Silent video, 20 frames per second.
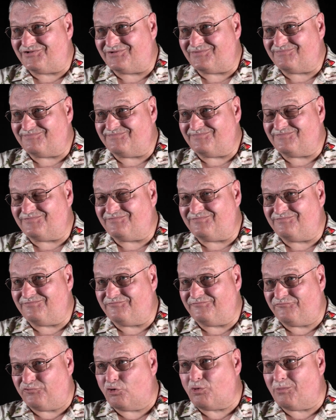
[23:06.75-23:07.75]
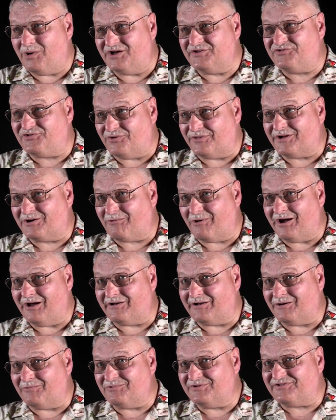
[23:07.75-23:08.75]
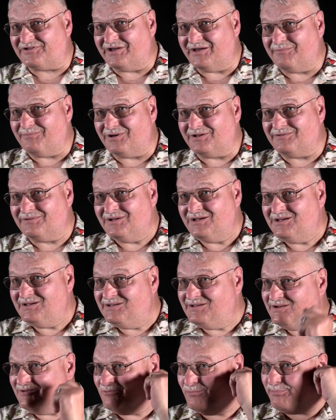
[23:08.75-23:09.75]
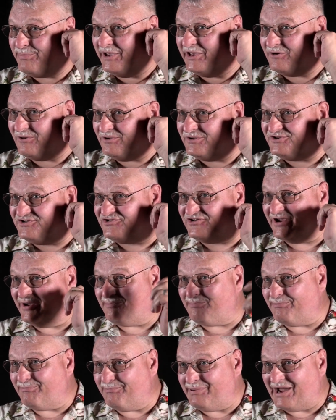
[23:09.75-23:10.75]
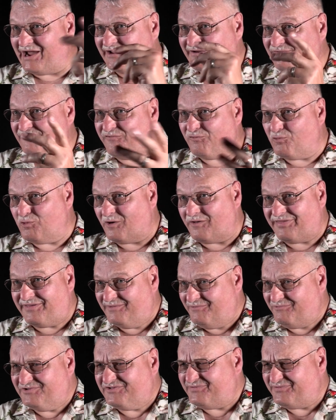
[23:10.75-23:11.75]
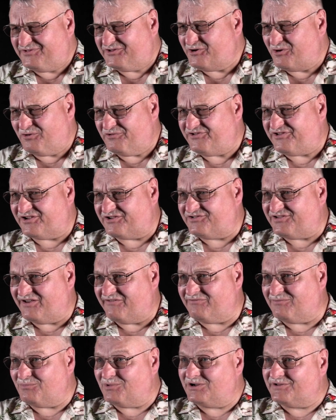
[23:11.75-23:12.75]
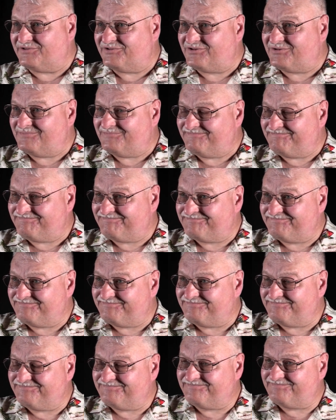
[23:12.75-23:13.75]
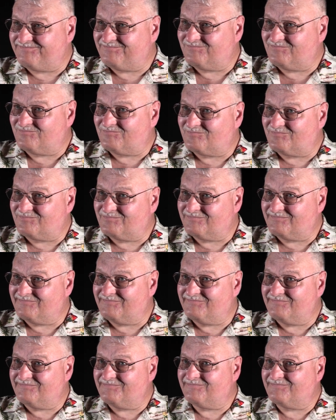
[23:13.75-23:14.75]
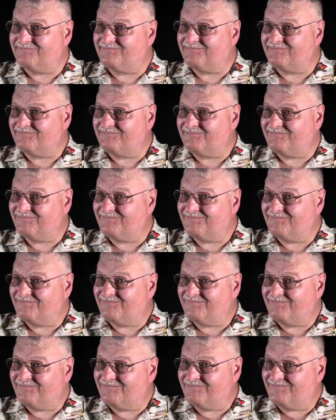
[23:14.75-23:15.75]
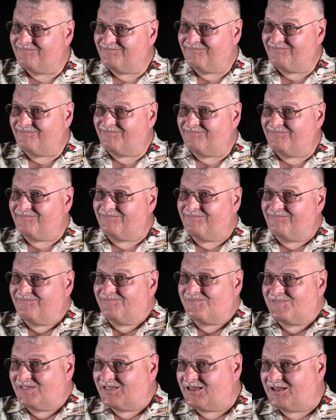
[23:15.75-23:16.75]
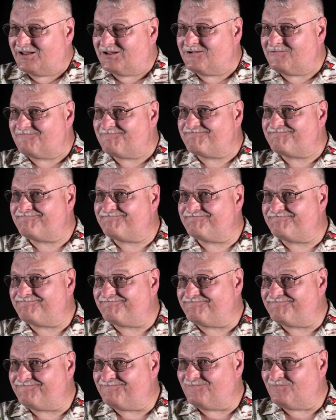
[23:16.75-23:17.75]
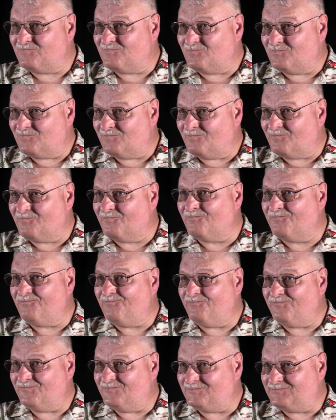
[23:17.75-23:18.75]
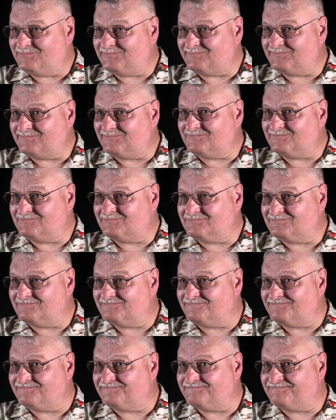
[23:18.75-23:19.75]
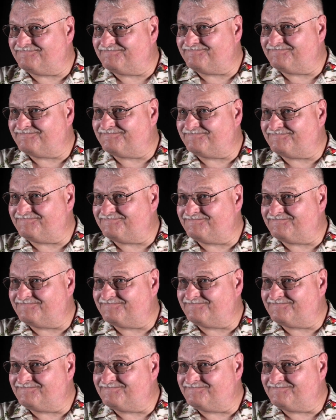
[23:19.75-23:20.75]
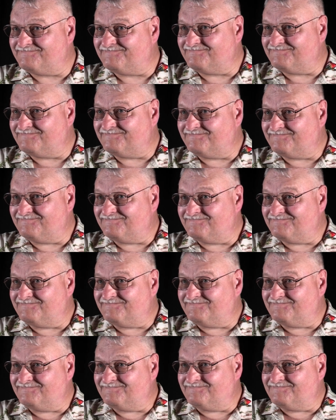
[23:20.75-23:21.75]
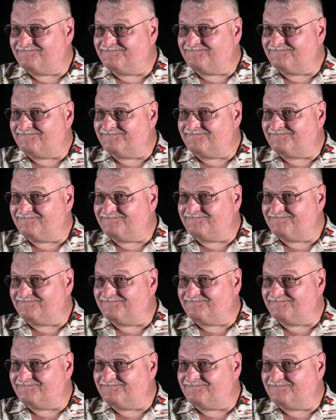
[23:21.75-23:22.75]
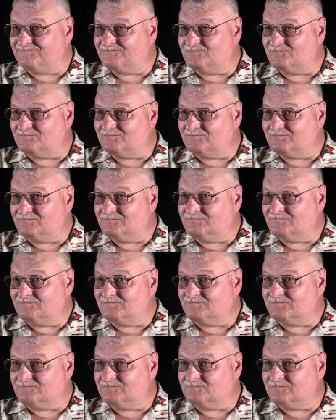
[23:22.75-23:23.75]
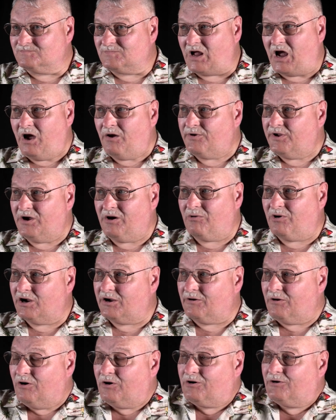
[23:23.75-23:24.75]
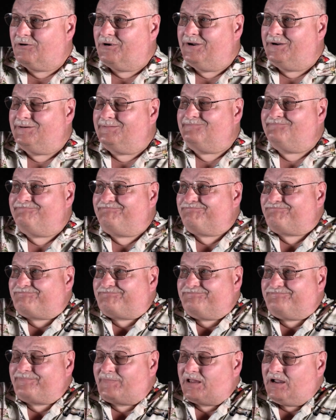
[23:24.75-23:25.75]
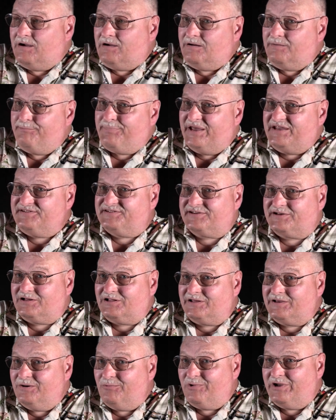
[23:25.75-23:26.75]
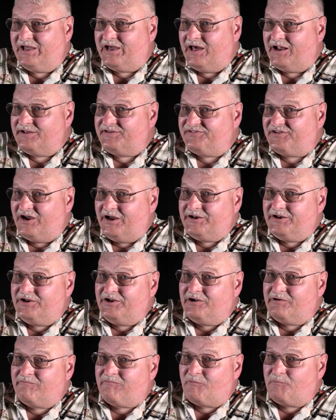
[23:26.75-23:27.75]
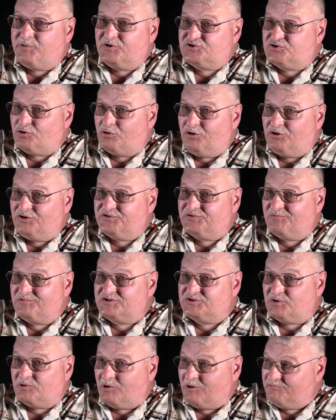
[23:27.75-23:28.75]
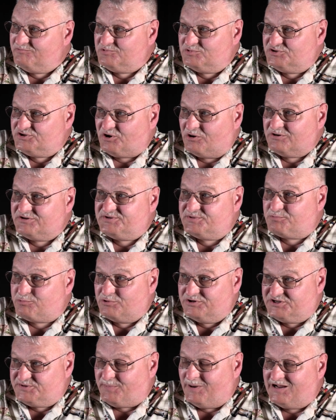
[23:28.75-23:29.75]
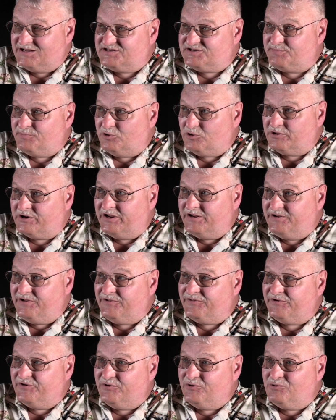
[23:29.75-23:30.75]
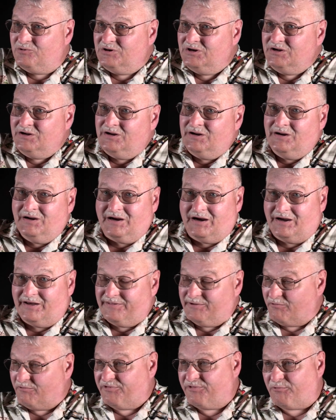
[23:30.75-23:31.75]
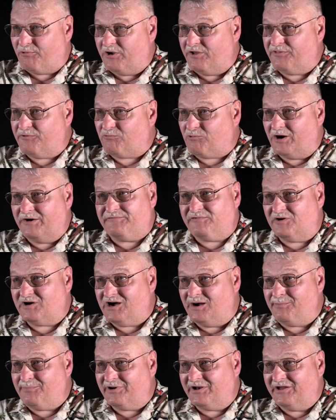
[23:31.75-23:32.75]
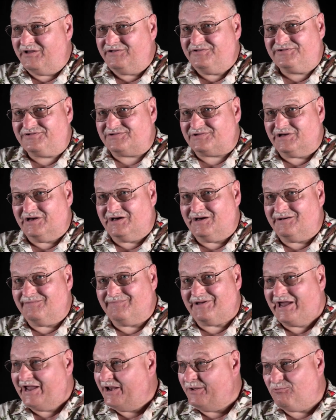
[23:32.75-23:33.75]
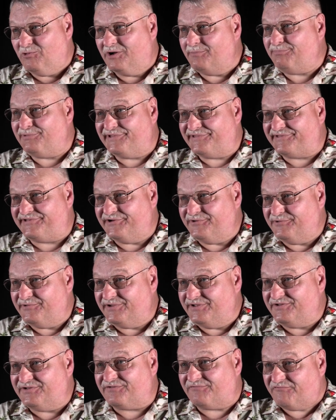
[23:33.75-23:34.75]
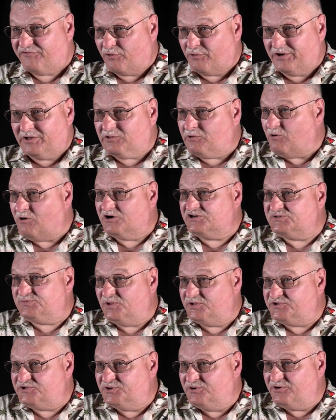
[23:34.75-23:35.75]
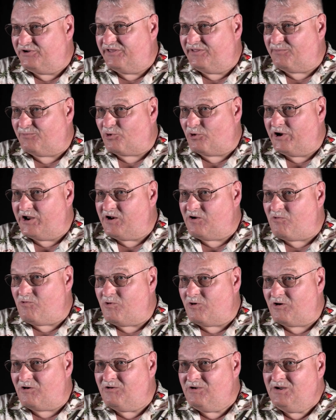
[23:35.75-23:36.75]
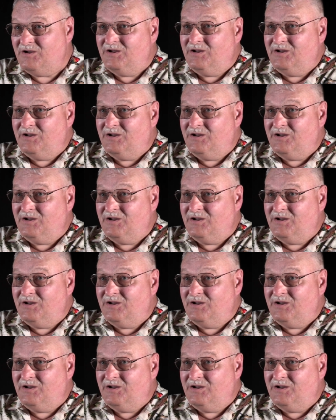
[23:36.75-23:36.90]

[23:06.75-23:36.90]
Four months. Four months on the ground, I would say, okay. but being on ship back and forth, it was right. a total six, seven months. Okay. So when you go out and you you know you, you do your, your your rounds, your operation, where you got to hit your, your points. Mm-hmm. Is there a is there a defined schedule to that? Like you're going to go out every three days, you're going to go out every ten days. It, oh no, our, our um, basically we got assigned a number of patrols, which are, was our responsibility to do. Mm-hmm. uh, there were three other rifle companies. Uh, eighty-one platoon is a very large platoon in the Marine Corps.